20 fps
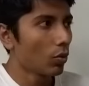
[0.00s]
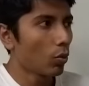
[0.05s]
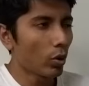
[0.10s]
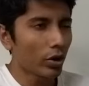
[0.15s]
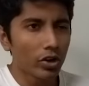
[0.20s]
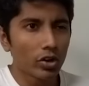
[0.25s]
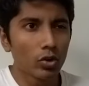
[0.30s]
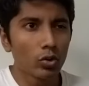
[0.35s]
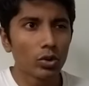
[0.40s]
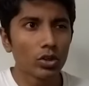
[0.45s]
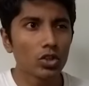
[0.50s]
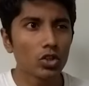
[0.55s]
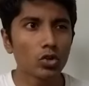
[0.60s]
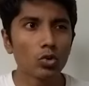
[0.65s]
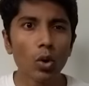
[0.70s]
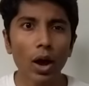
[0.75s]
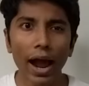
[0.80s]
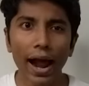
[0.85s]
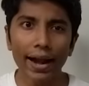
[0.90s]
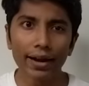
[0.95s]
What you do is
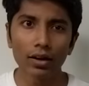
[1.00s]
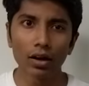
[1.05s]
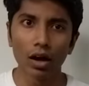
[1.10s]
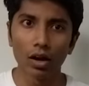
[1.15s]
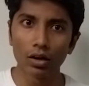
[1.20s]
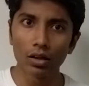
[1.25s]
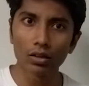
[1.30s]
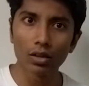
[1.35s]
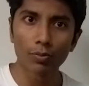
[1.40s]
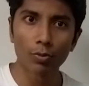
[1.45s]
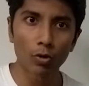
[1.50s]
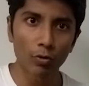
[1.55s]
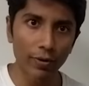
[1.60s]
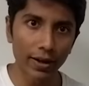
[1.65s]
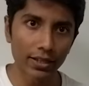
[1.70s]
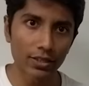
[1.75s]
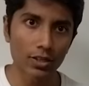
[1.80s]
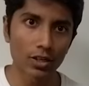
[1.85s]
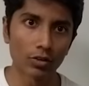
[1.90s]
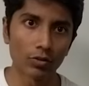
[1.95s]
you add another
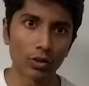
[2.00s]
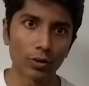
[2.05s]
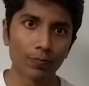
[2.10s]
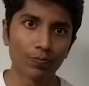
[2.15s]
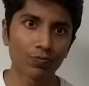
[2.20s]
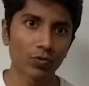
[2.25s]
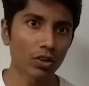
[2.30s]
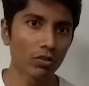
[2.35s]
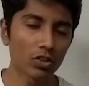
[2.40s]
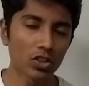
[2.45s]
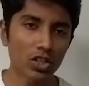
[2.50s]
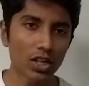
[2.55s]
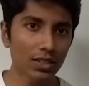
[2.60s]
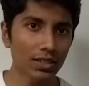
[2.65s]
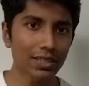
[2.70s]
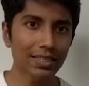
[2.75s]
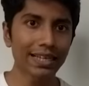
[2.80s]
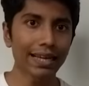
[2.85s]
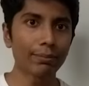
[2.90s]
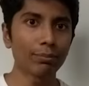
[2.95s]
profile server, which
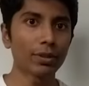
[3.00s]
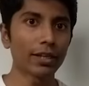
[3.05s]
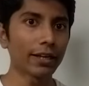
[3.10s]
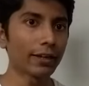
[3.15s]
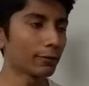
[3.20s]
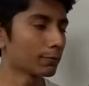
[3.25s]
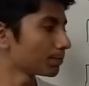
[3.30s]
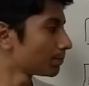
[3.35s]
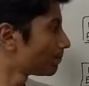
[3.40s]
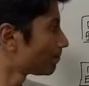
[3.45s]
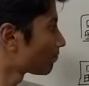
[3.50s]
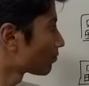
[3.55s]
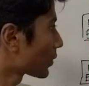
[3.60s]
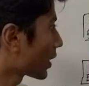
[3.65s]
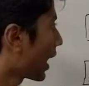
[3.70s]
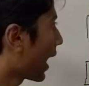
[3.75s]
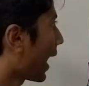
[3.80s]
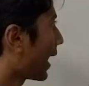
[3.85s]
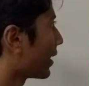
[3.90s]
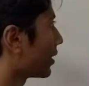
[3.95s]
does the same thing.
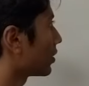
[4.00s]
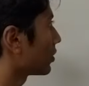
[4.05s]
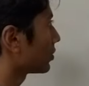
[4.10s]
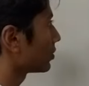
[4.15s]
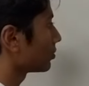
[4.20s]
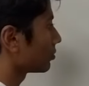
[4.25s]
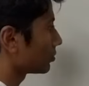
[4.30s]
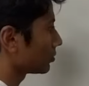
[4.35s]
And